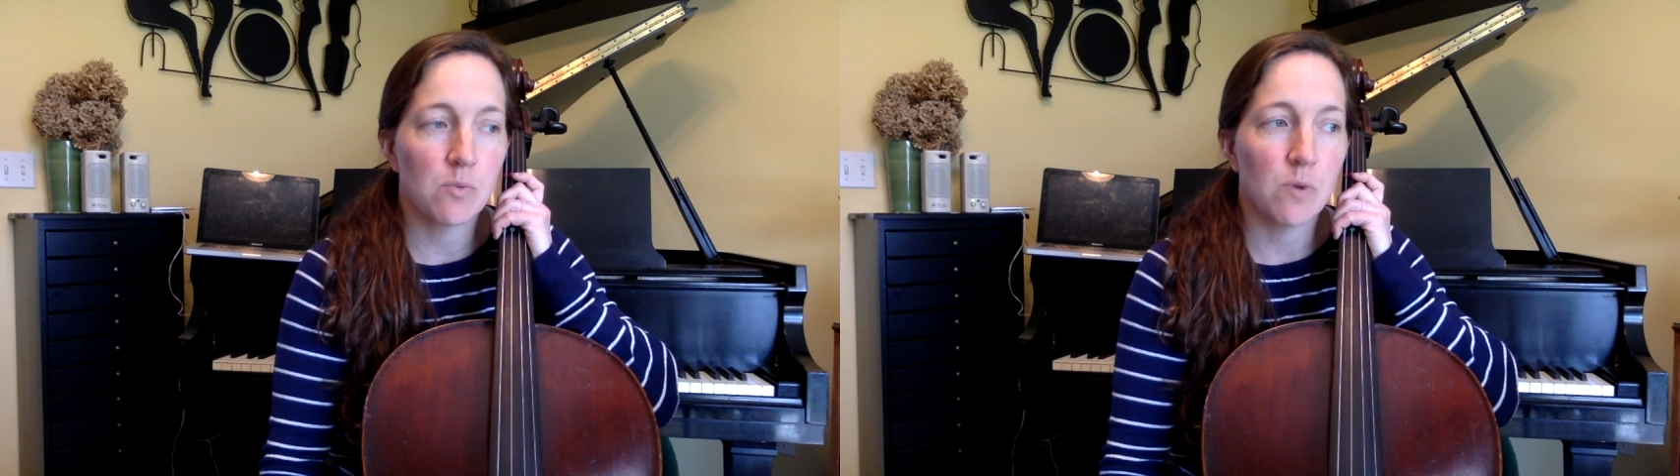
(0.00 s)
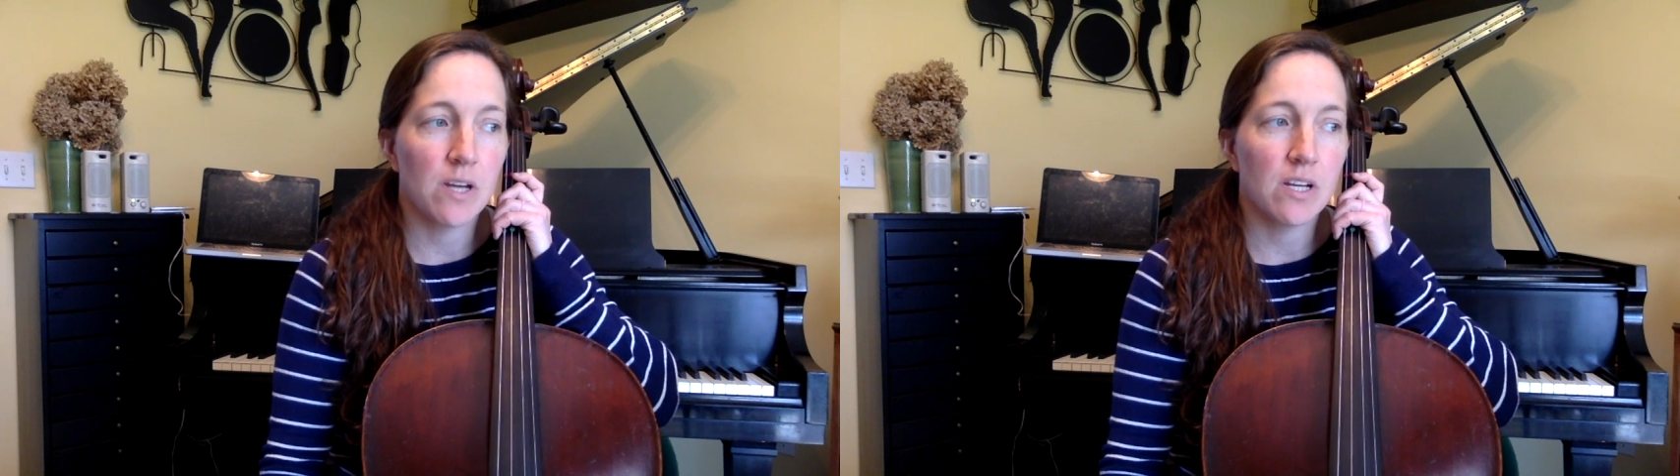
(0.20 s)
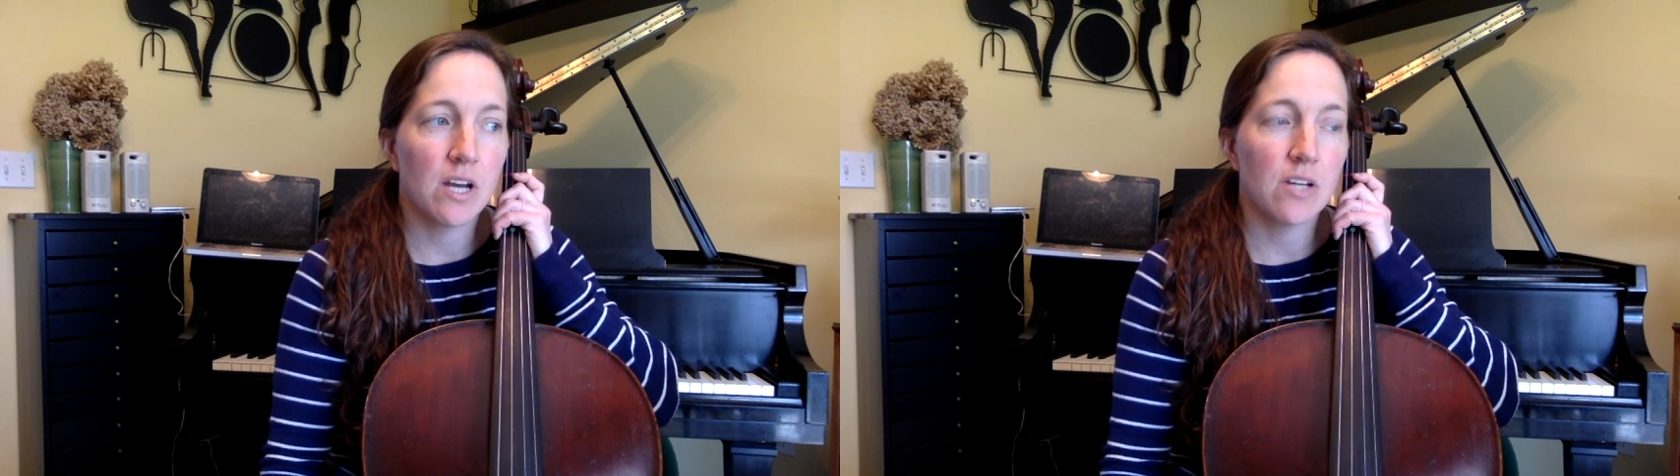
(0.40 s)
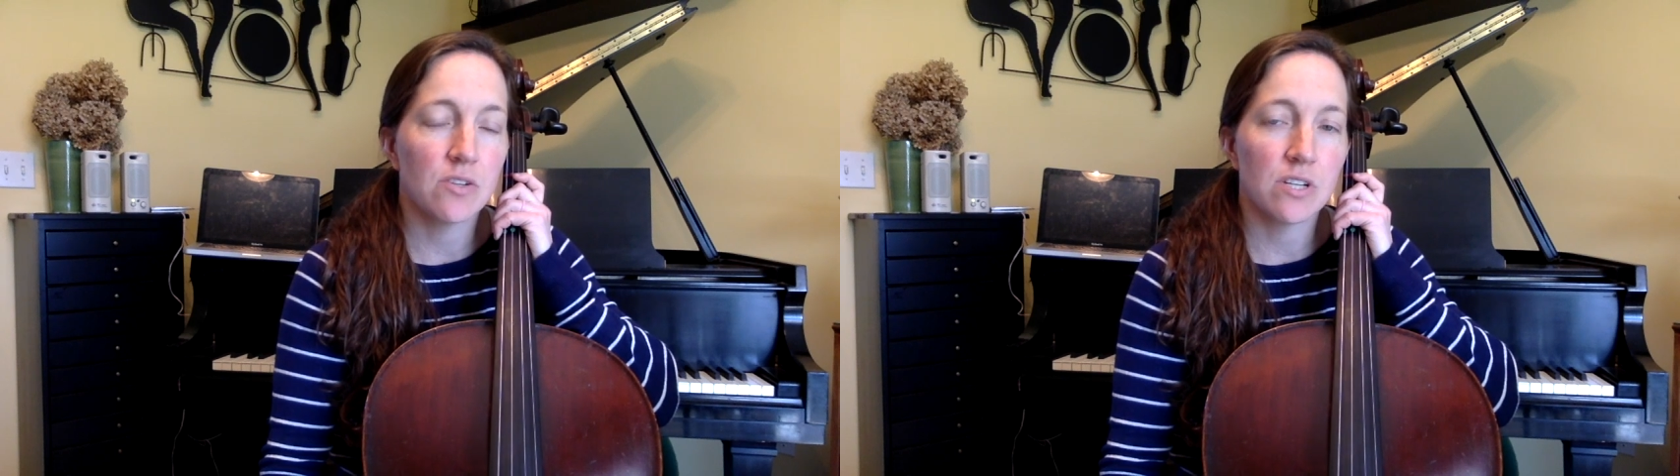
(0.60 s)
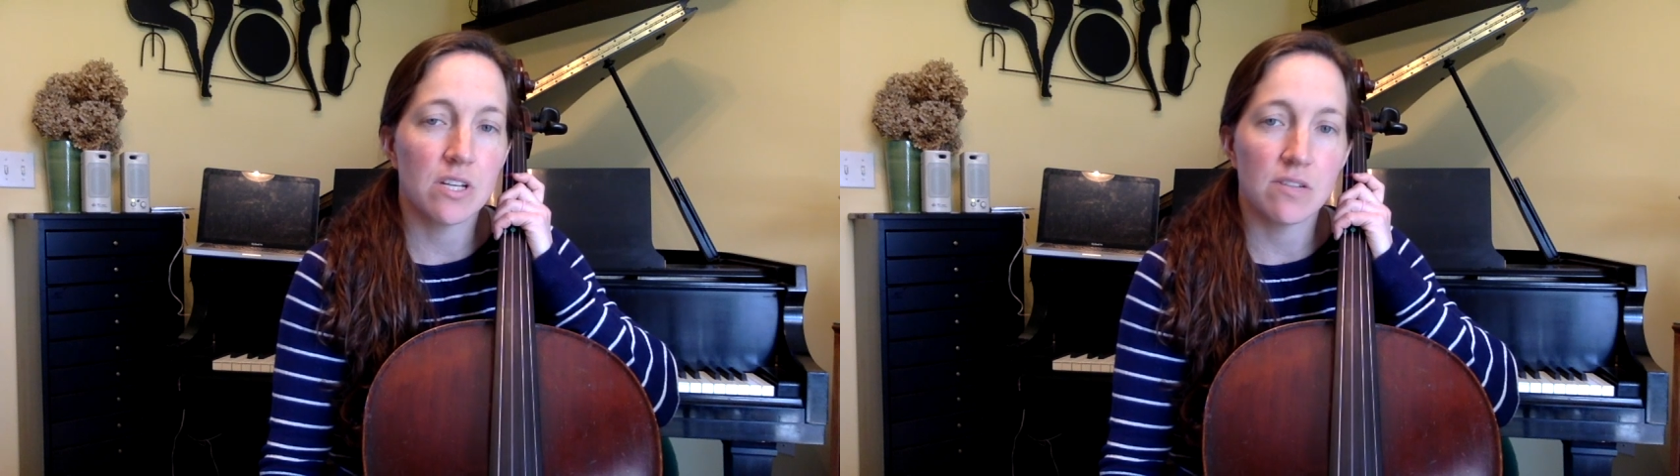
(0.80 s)

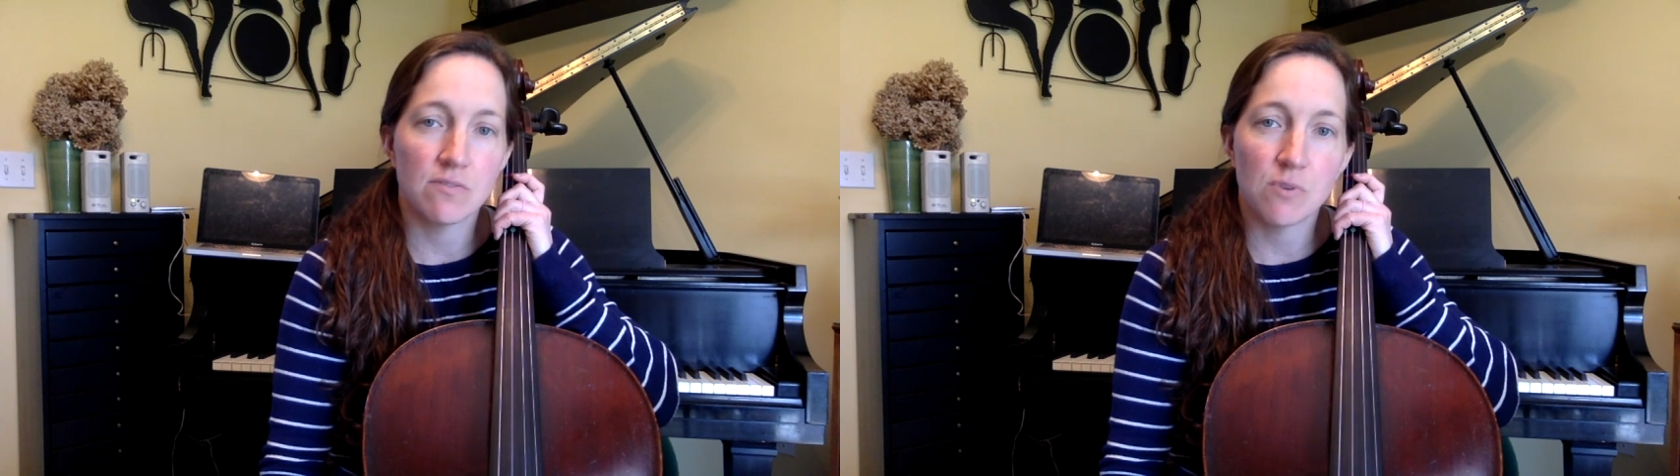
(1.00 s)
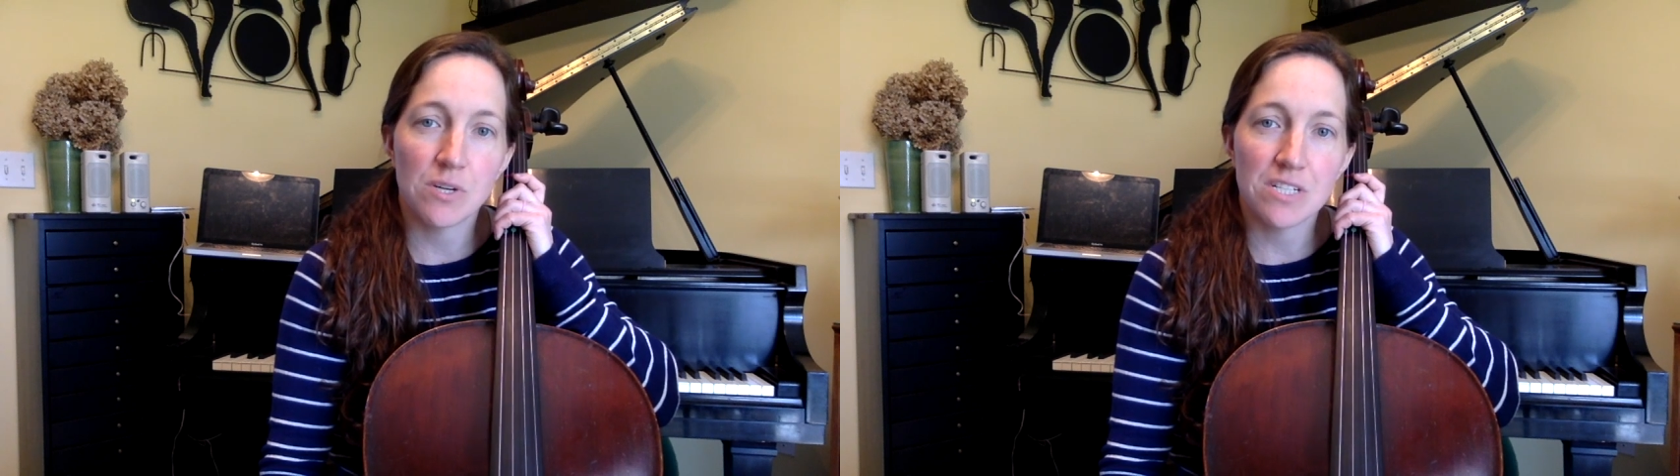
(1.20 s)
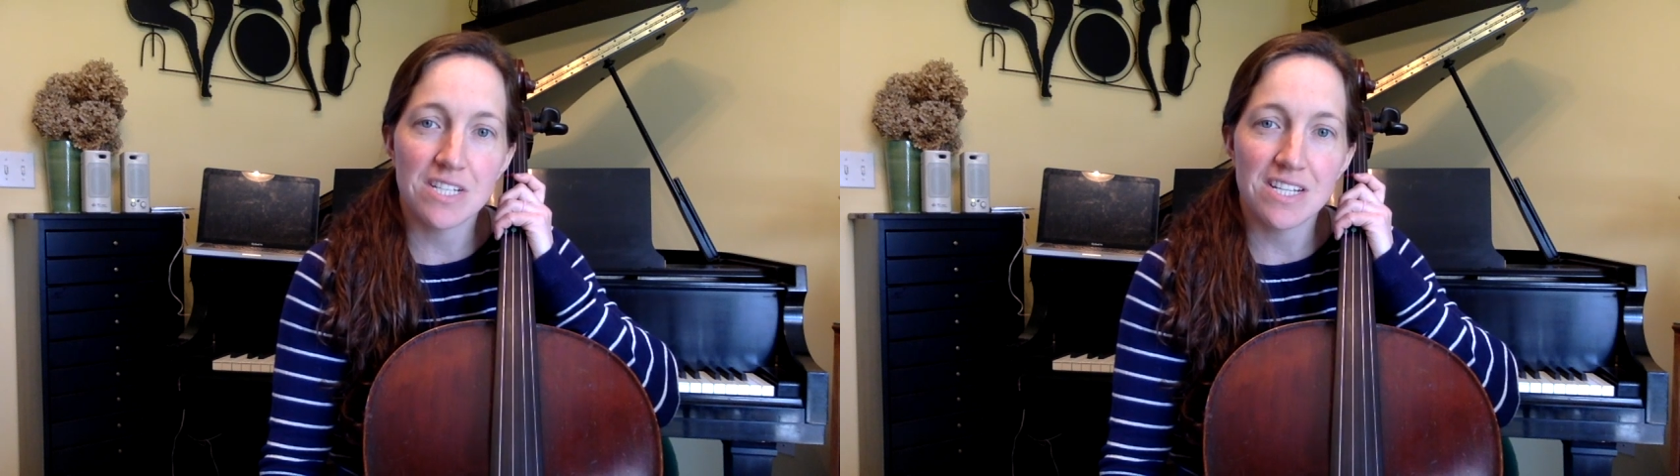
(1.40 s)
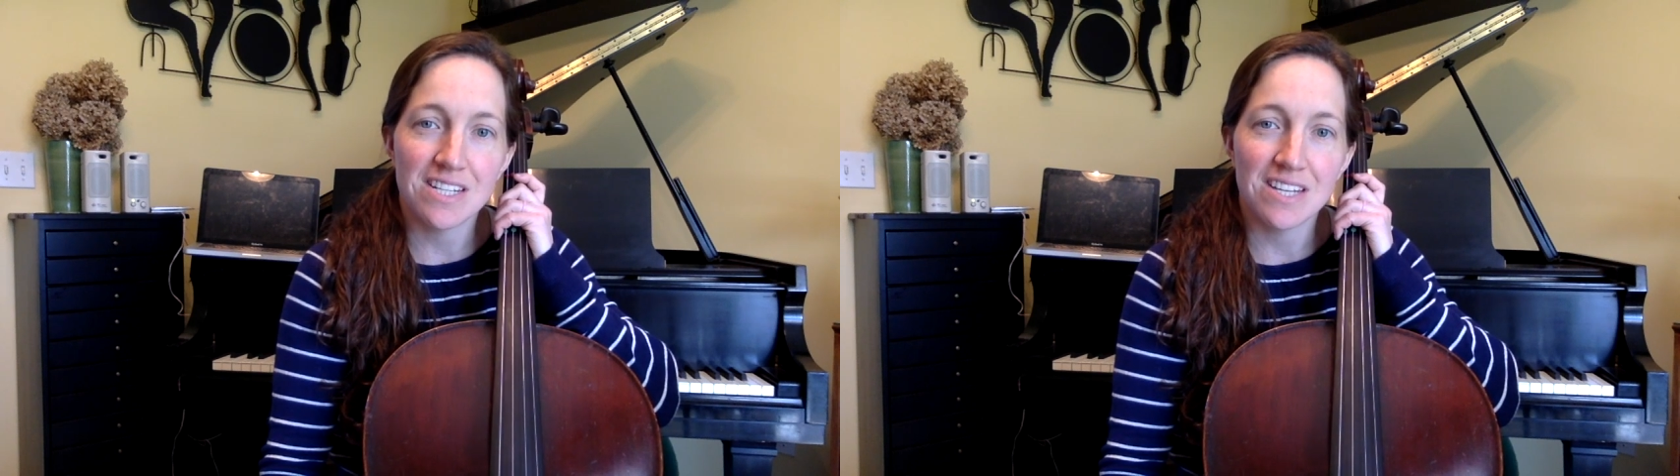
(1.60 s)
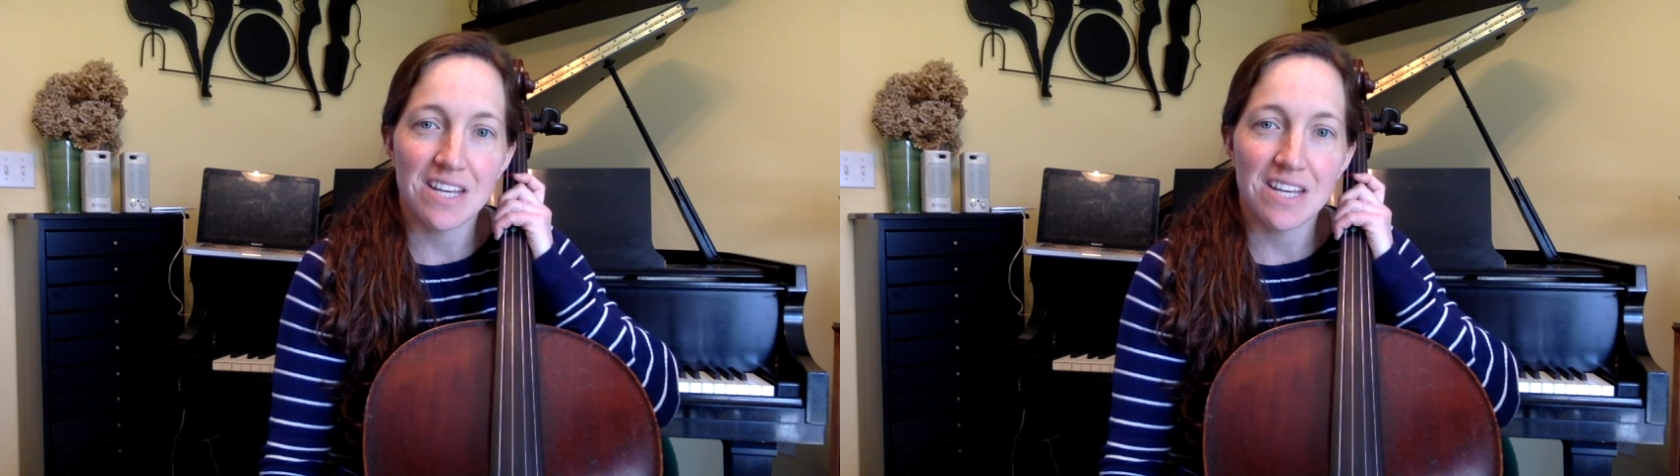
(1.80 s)
114